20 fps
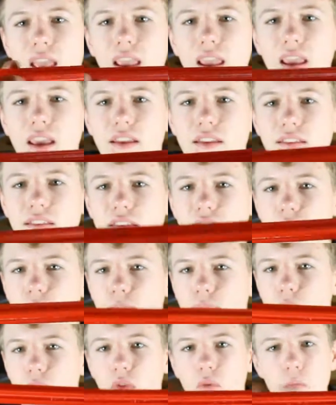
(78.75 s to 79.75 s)
It's
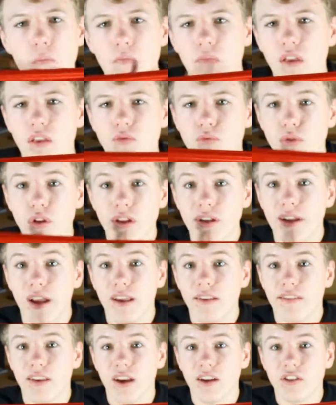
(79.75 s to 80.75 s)
really
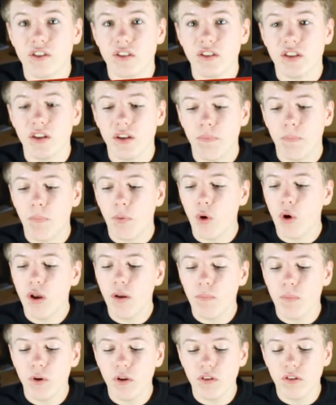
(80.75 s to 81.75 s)
nice actually. They're
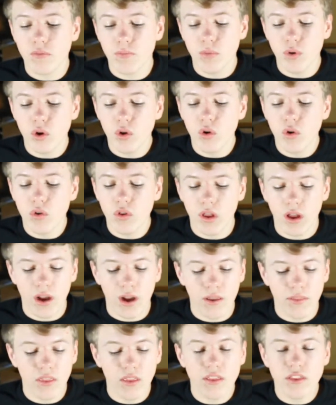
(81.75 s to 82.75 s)
printed pretty smooth.
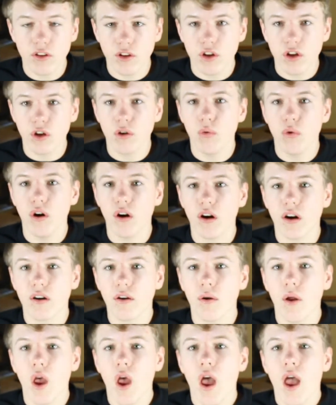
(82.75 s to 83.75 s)
I think they're going to
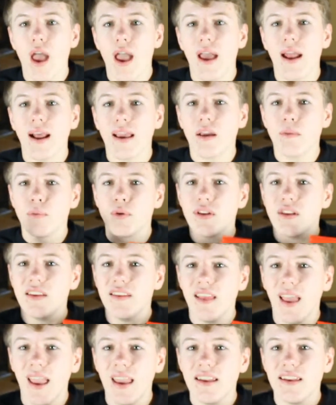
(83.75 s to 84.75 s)
work. And I can print
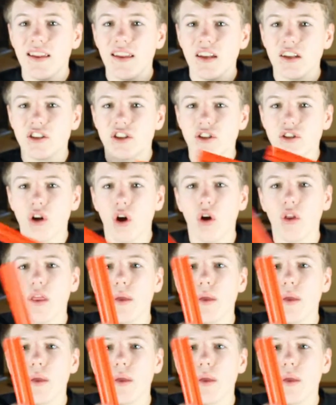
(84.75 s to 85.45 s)
these 18 inches tall.